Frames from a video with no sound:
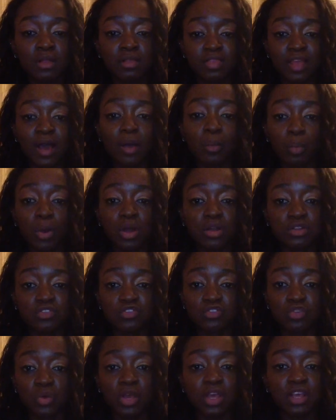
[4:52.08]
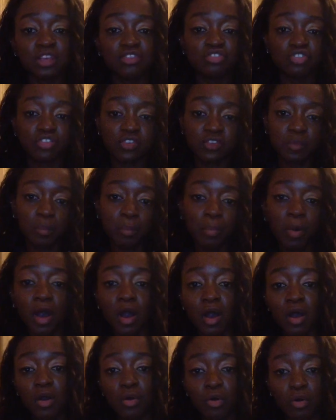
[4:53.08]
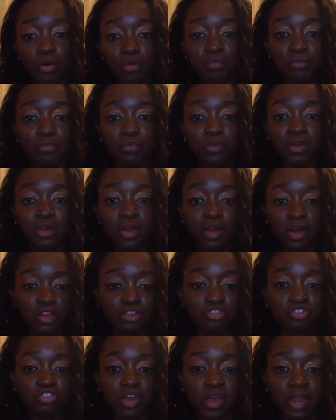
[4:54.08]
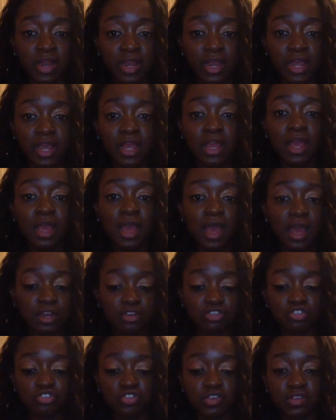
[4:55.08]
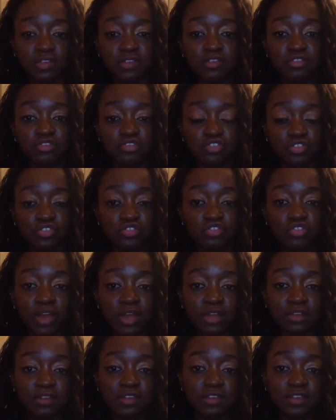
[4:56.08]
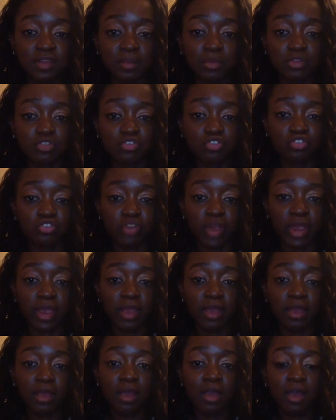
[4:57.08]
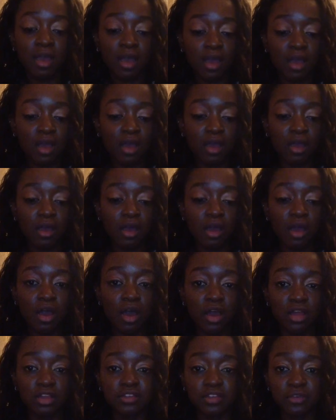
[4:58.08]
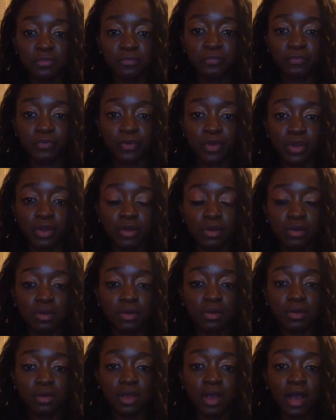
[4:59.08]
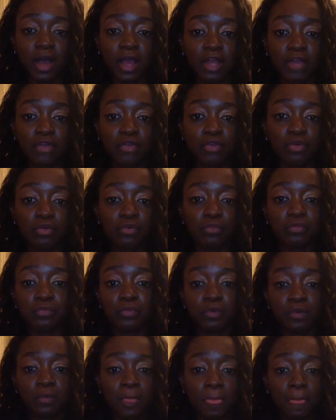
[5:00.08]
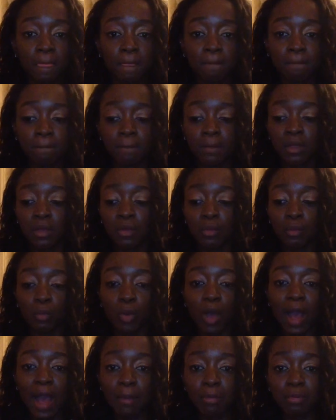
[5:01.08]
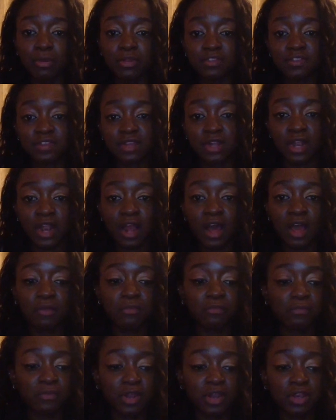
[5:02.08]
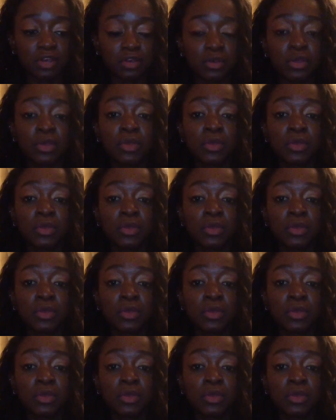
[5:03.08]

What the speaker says: that one song is just part of her journey, and she's just trying to demonstrate her different kind of what happens in life and